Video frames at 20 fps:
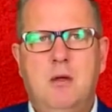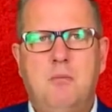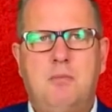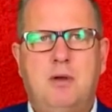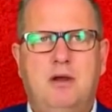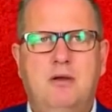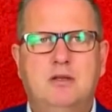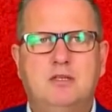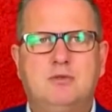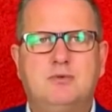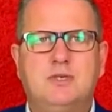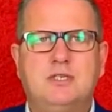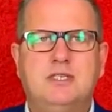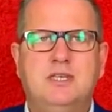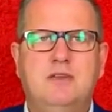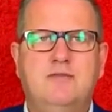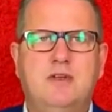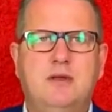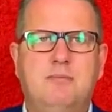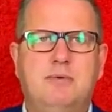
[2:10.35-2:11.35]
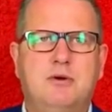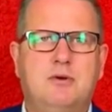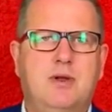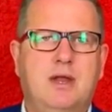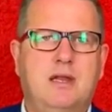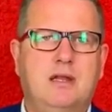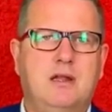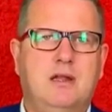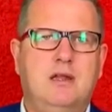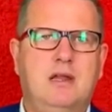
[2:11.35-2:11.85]
Parents receiving
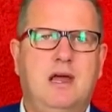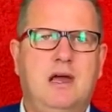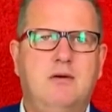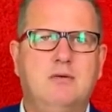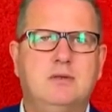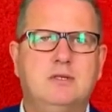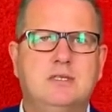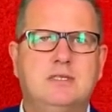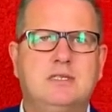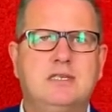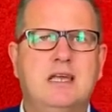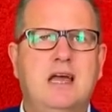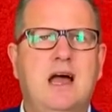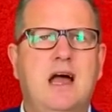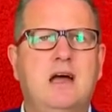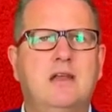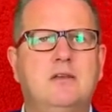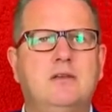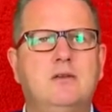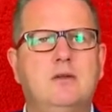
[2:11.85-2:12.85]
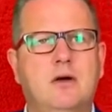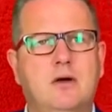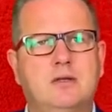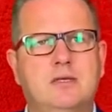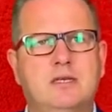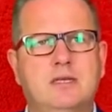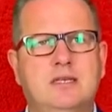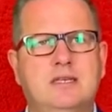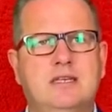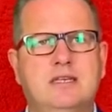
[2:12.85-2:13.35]
parental allowance are
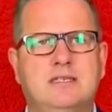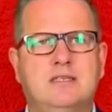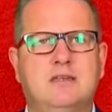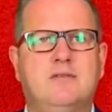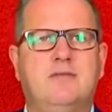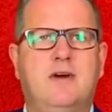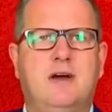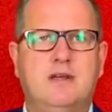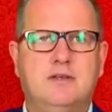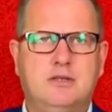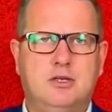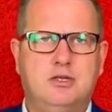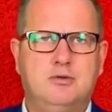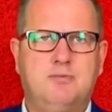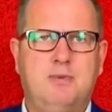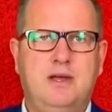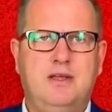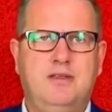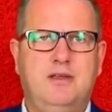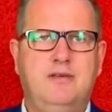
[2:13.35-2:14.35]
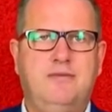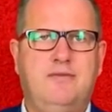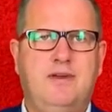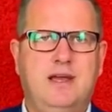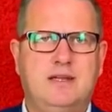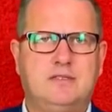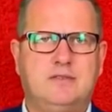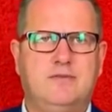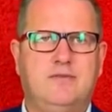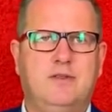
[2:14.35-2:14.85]
not disadvantaged by the
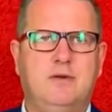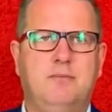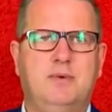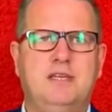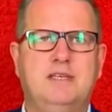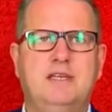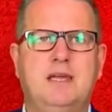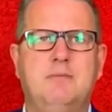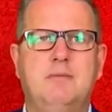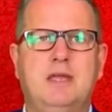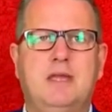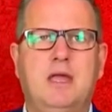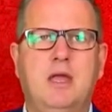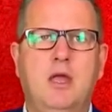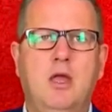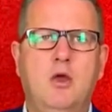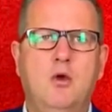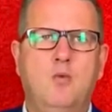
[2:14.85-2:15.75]
effects of the pandemic